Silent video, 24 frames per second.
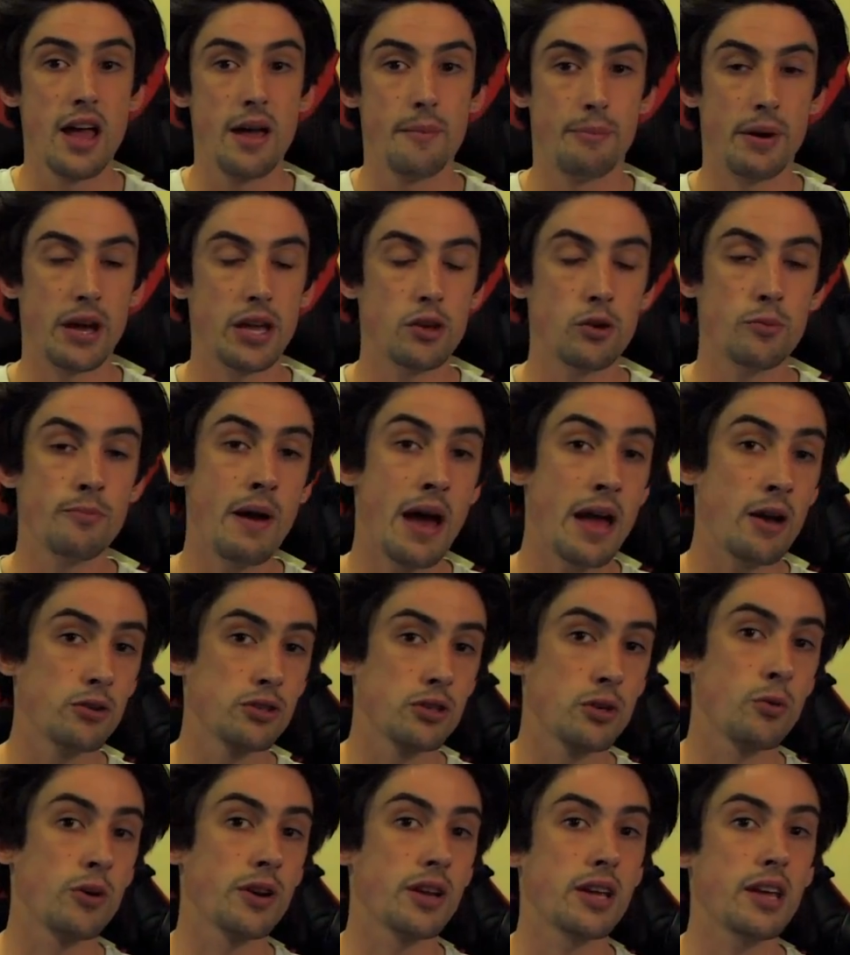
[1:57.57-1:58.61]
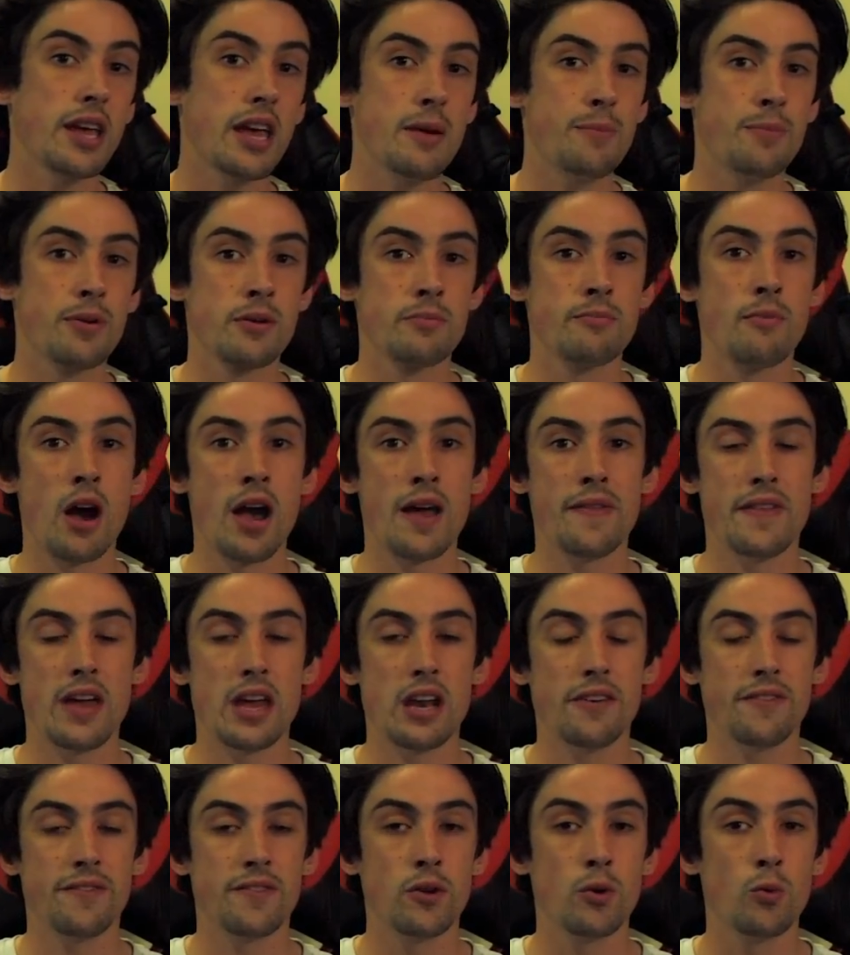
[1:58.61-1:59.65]
But you may also want to keep in mind that
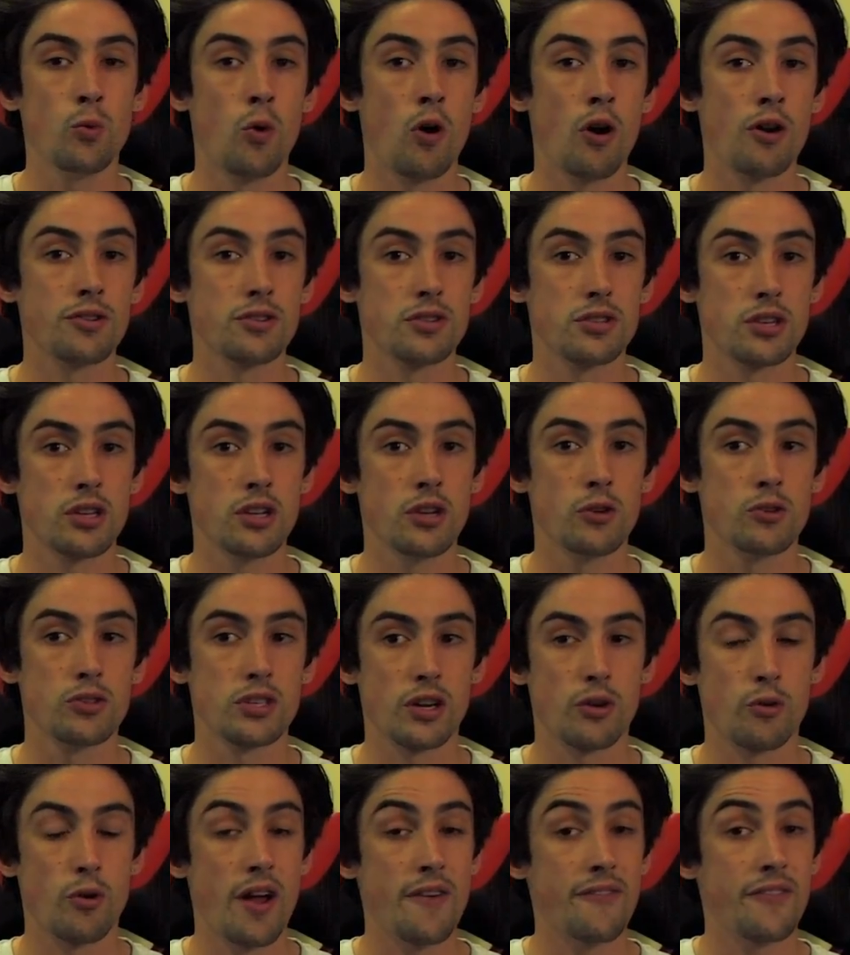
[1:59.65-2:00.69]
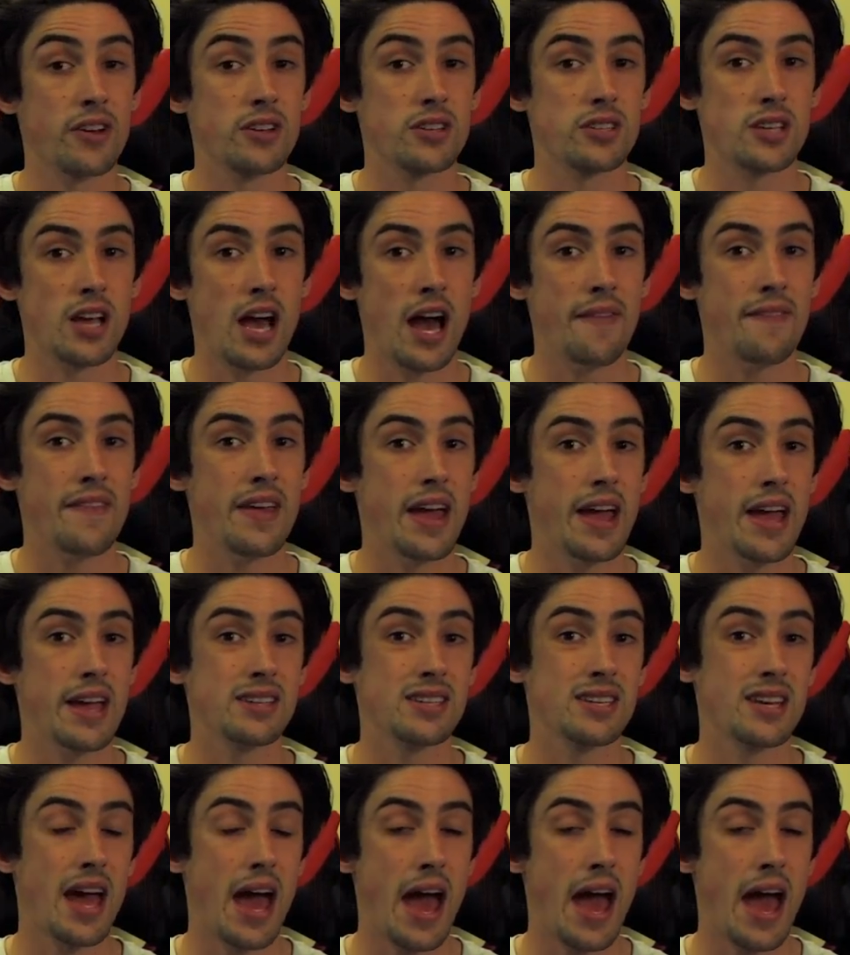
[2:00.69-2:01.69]
if you want to use a graphics card that has an